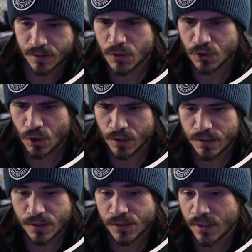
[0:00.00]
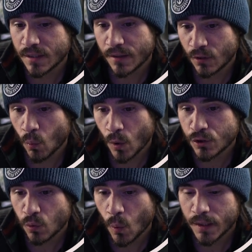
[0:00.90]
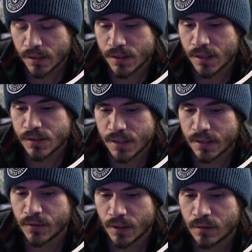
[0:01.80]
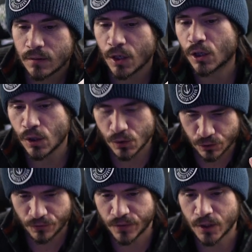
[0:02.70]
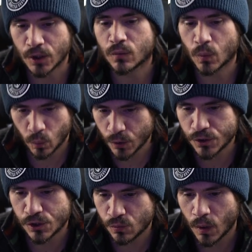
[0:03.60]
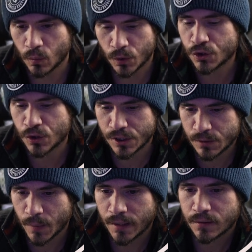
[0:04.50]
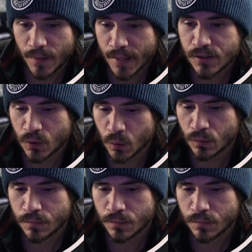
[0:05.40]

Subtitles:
I'm starting to see that the 120 does give it a closer feel, which is what we should expect. That's cool.